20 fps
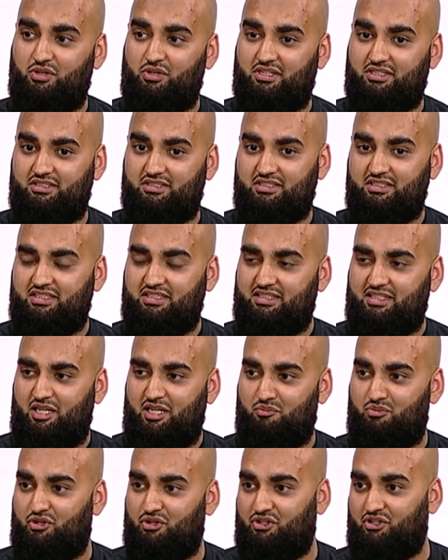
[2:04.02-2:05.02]
and a
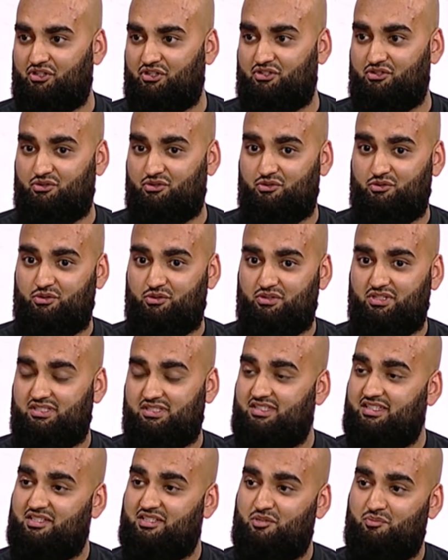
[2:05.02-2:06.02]
product to
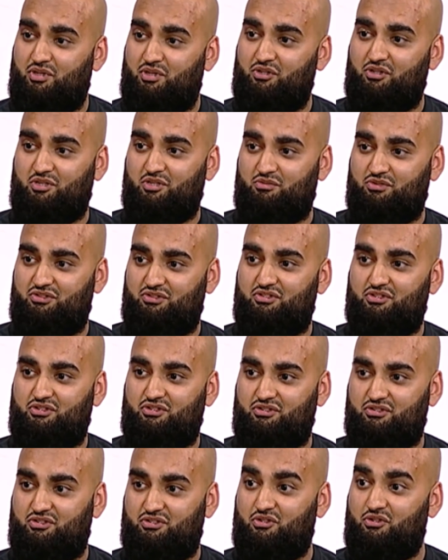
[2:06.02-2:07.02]
assist the pilgrims
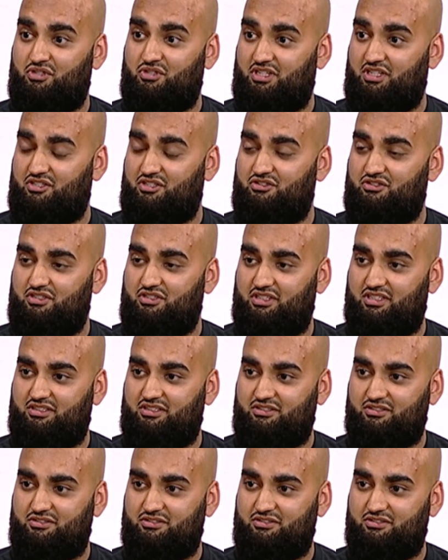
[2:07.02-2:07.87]
to go to Hajj, inshallah.